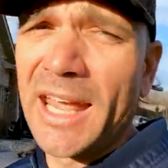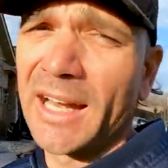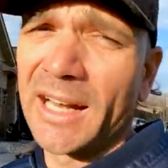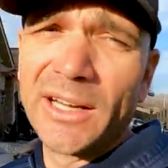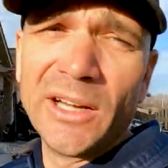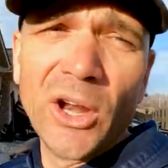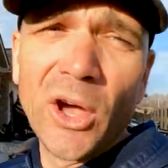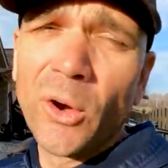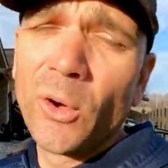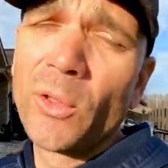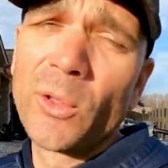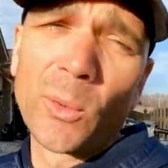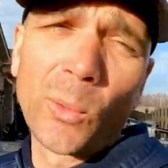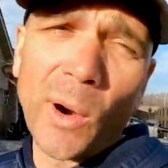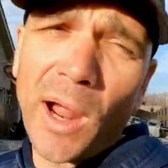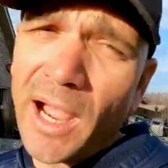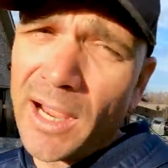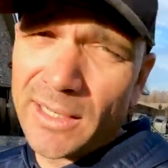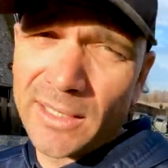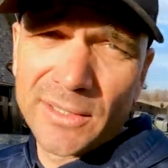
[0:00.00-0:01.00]
and I know the
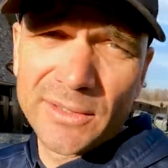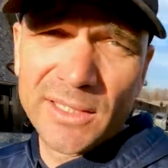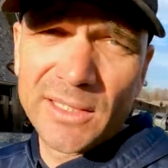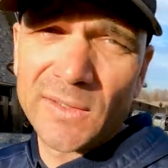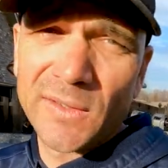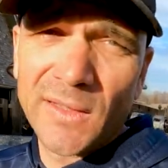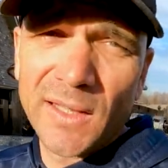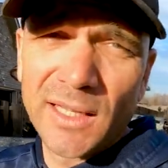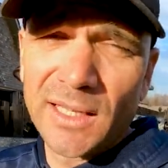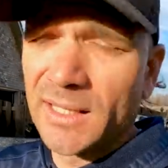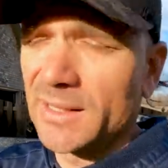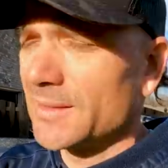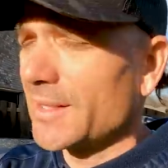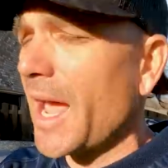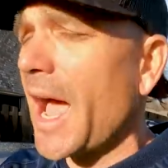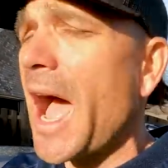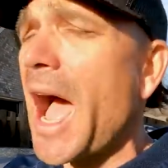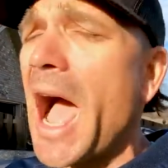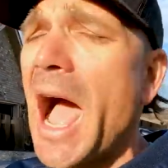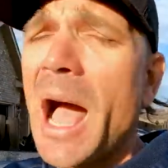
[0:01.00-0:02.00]
ride on this thing is
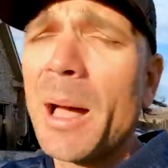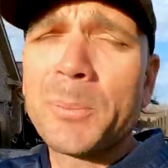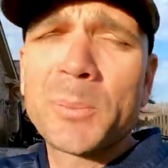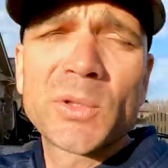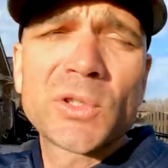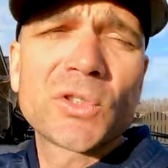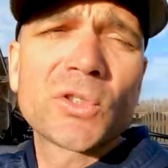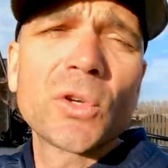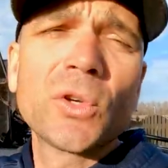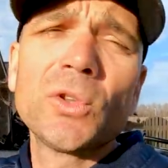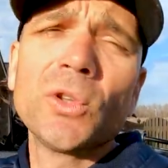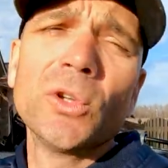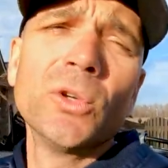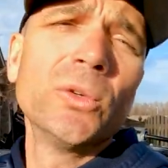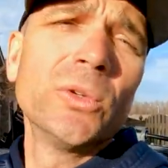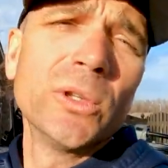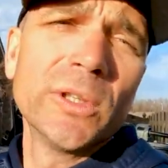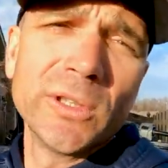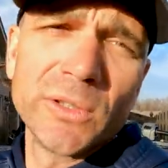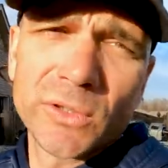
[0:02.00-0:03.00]

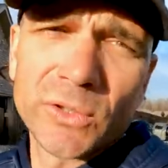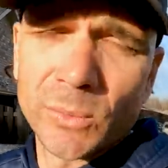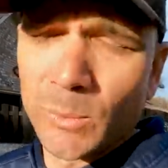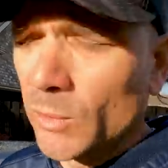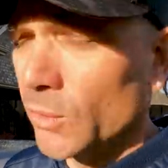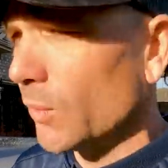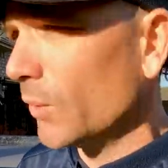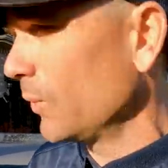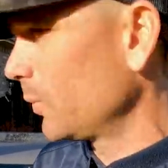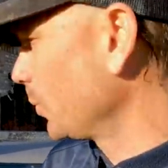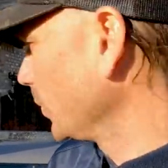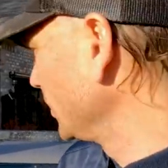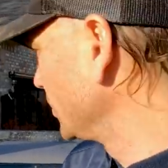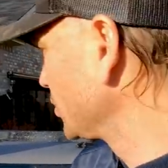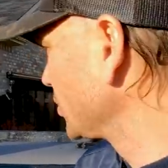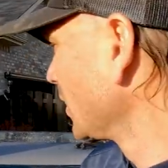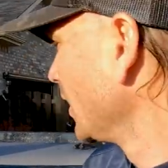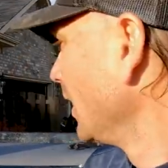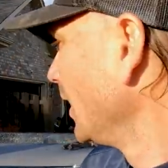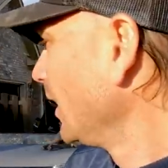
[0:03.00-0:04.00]
absolutely smooth,
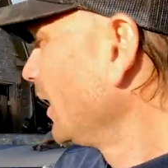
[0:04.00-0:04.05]
which